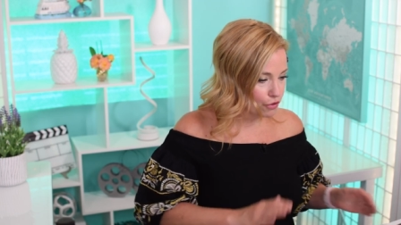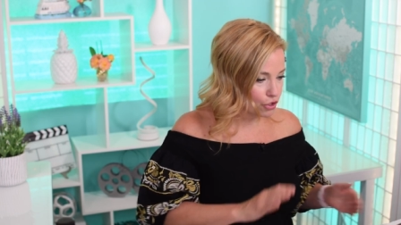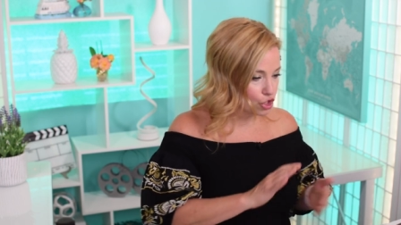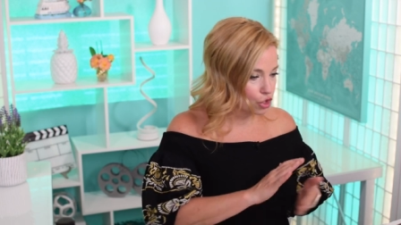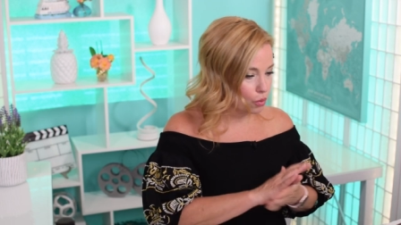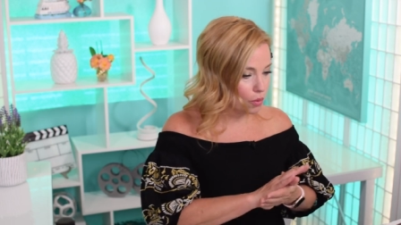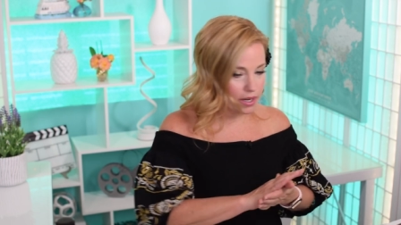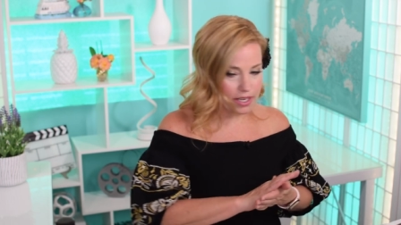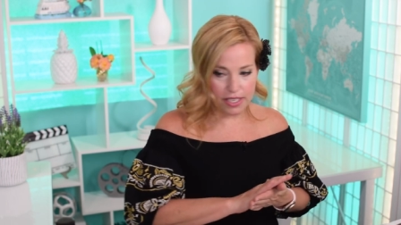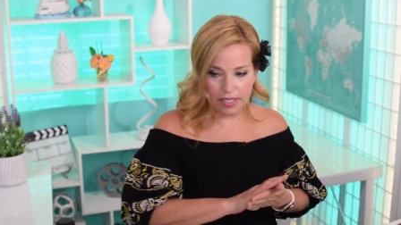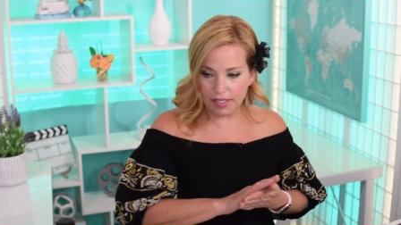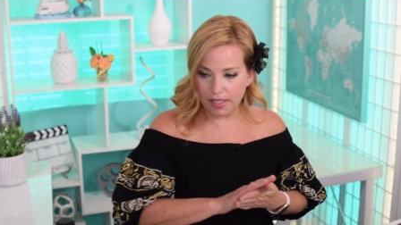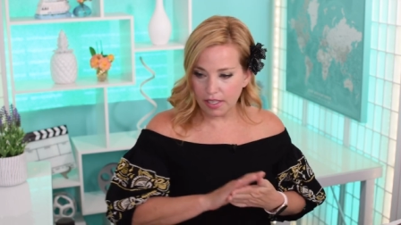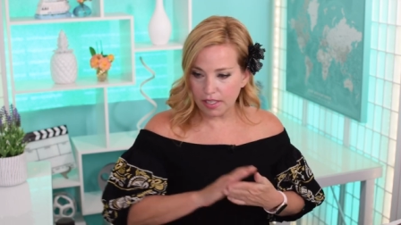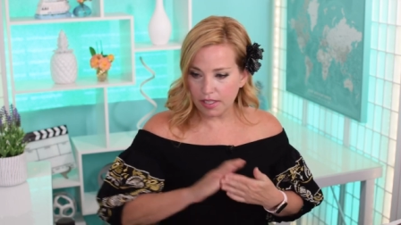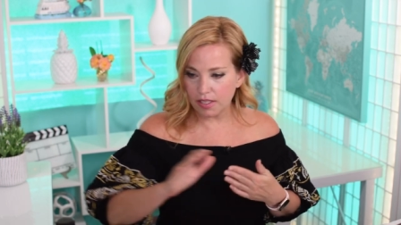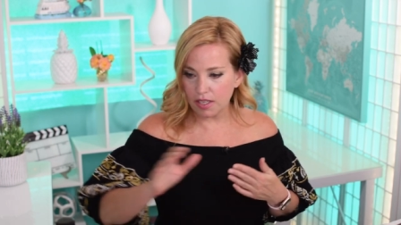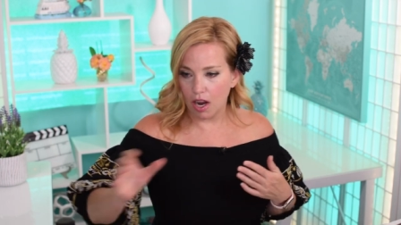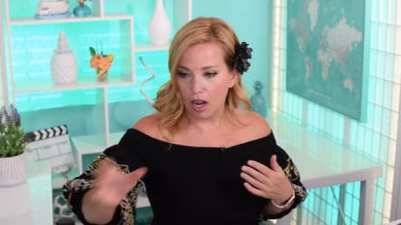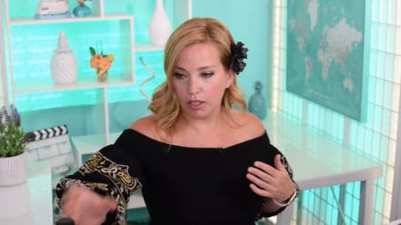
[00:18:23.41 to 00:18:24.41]

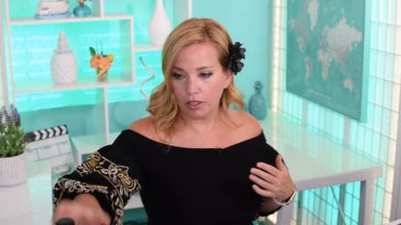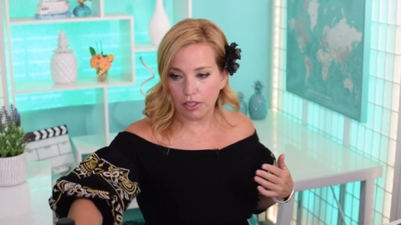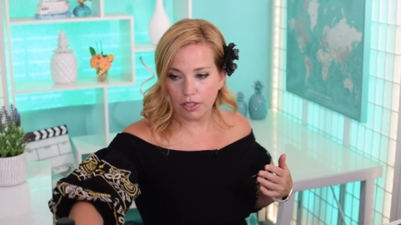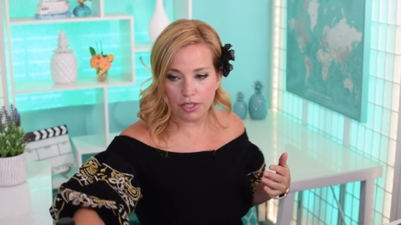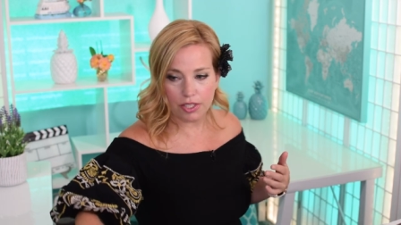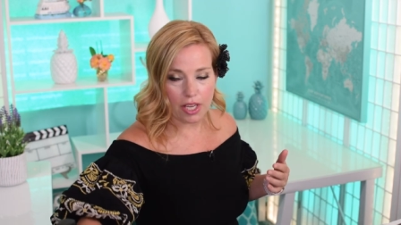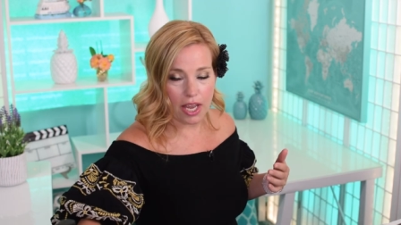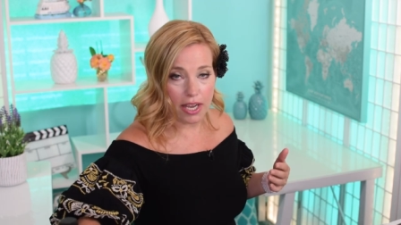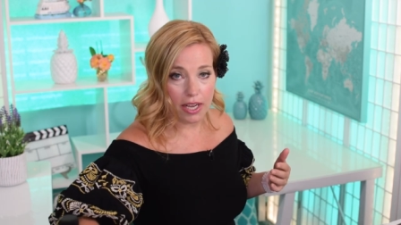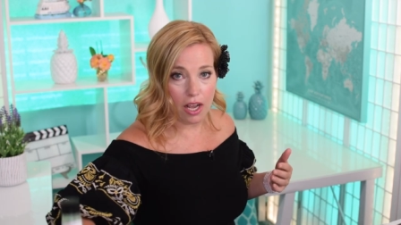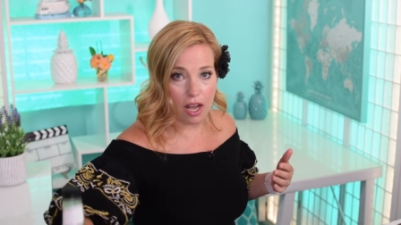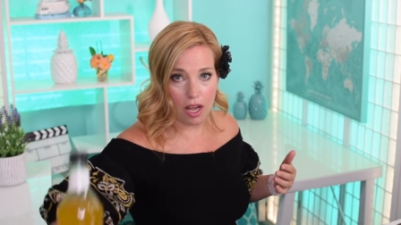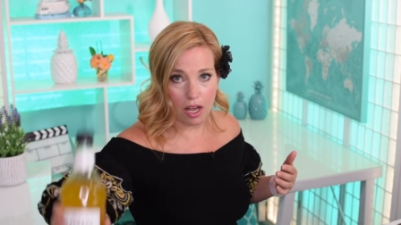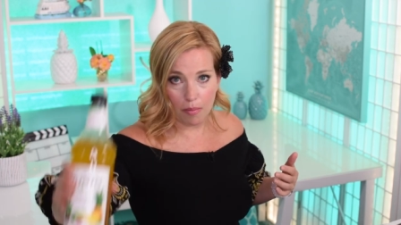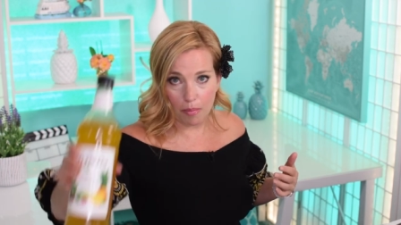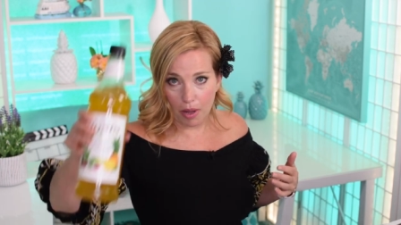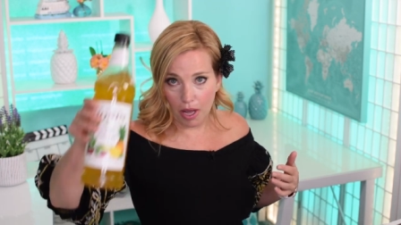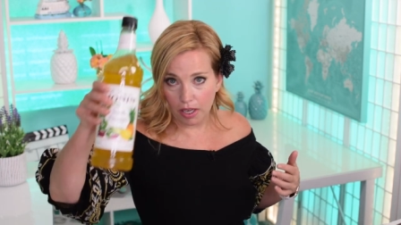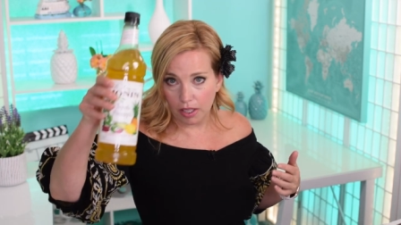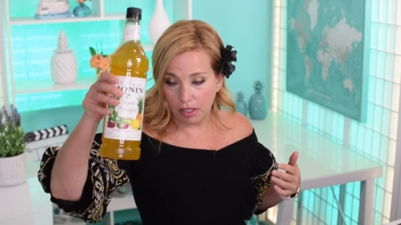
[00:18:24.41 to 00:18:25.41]
$26, I got a
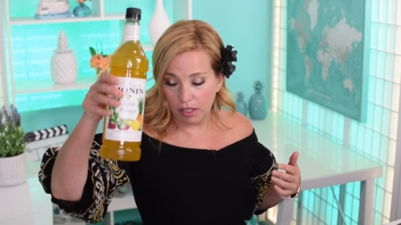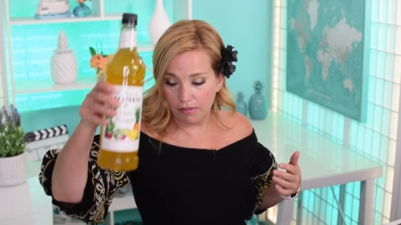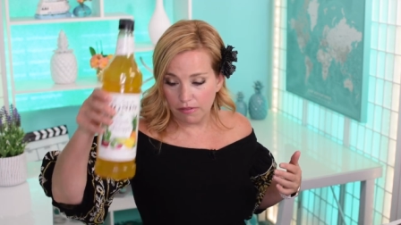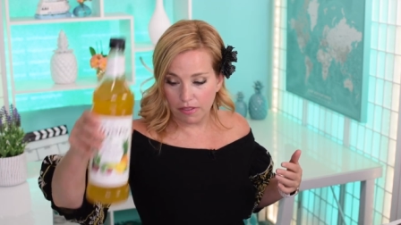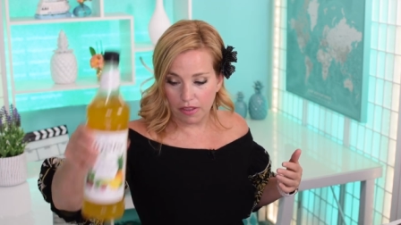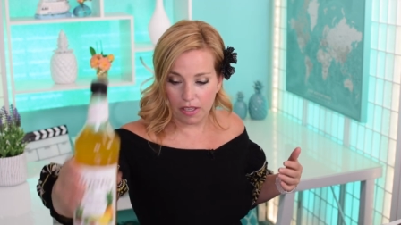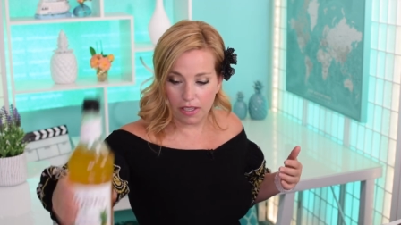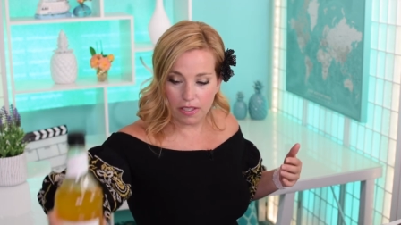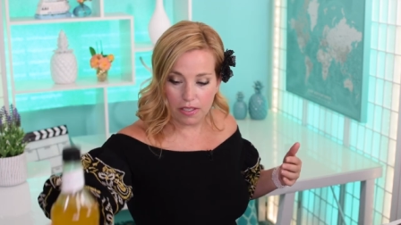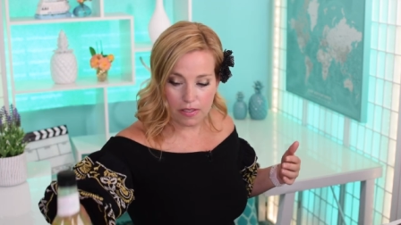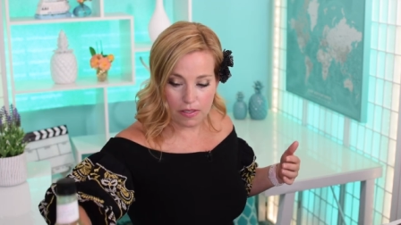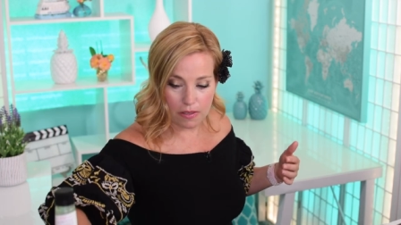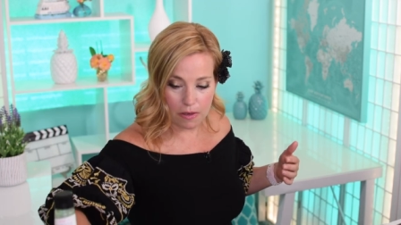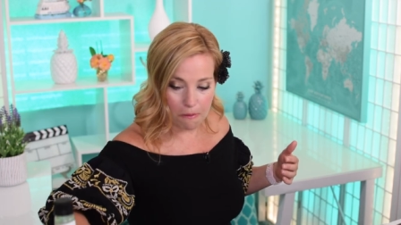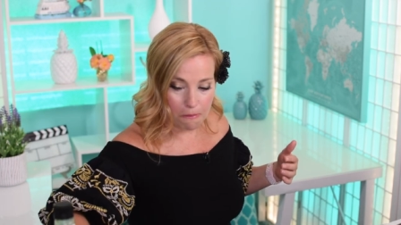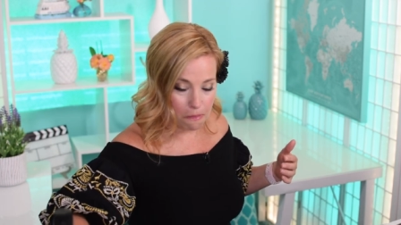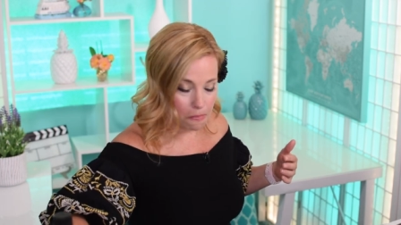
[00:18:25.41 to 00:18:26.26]
bottle of this